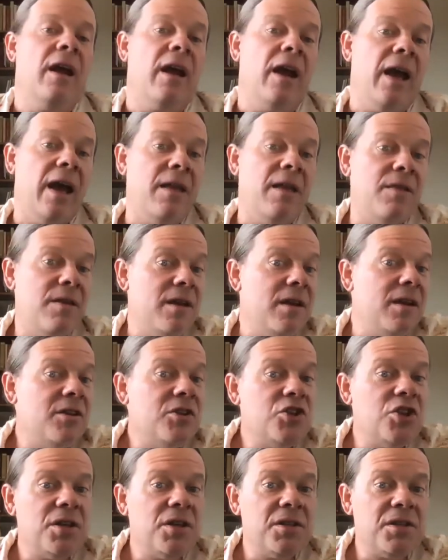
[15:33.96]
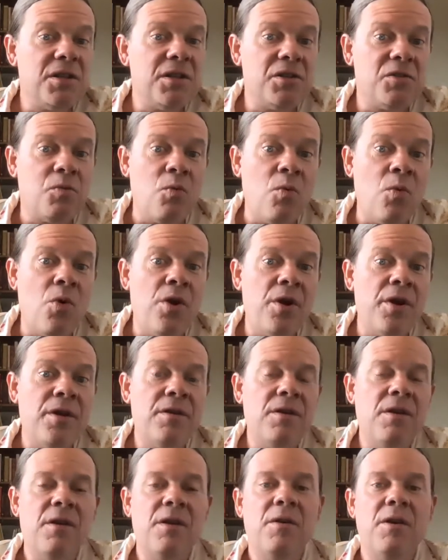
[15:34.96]
And then in Genesis
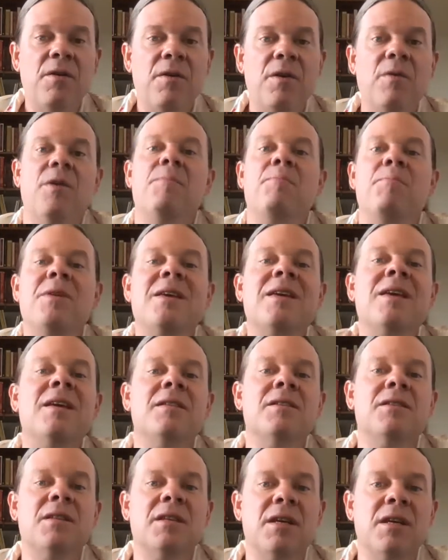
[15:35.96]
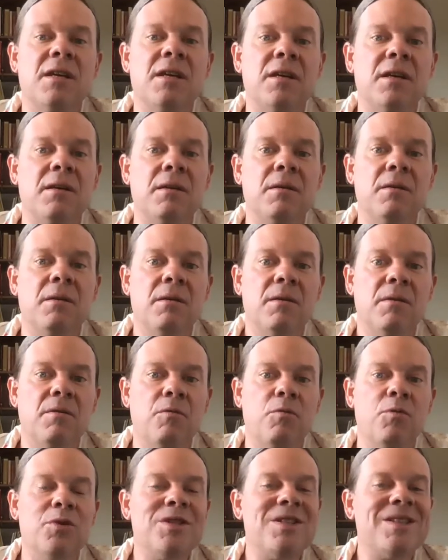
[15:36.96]
1, it begins again,
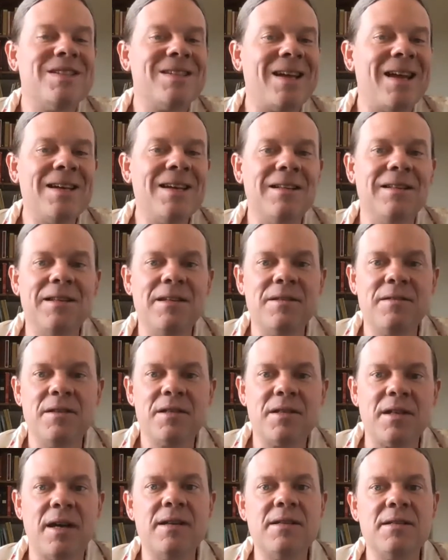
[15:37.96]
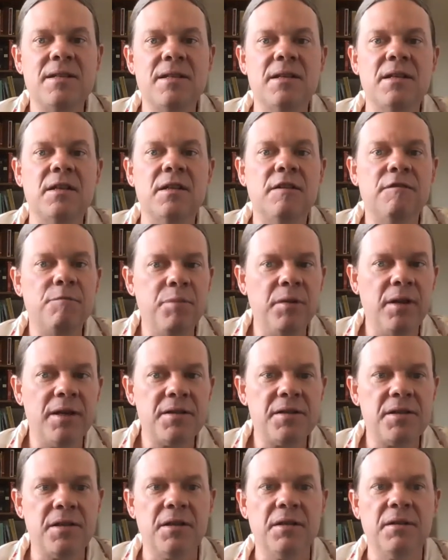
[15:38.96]
recycling this idea of
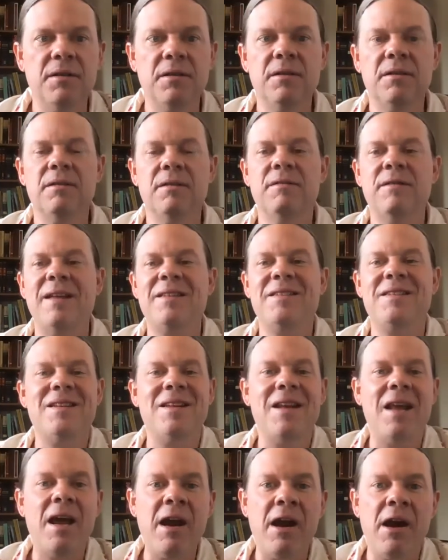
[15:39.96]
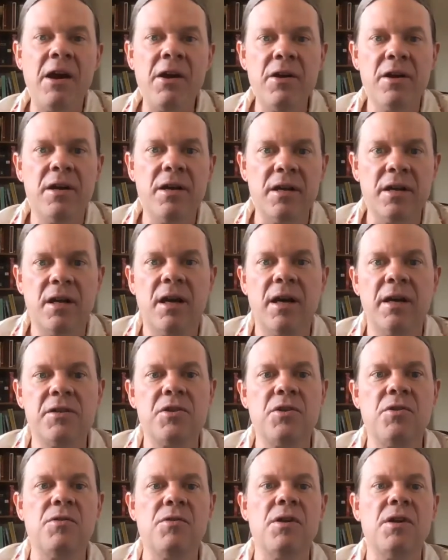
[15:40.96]
blessing that's inherent in God's
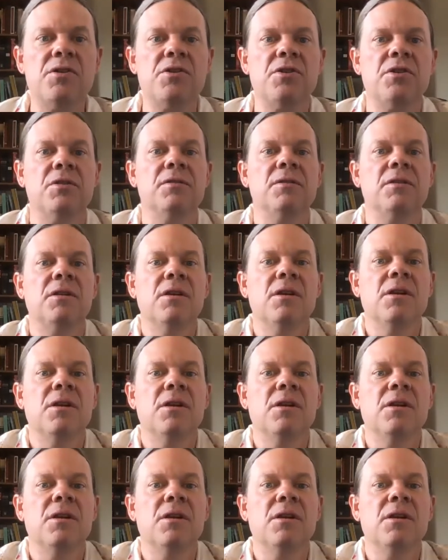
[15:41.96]
creation,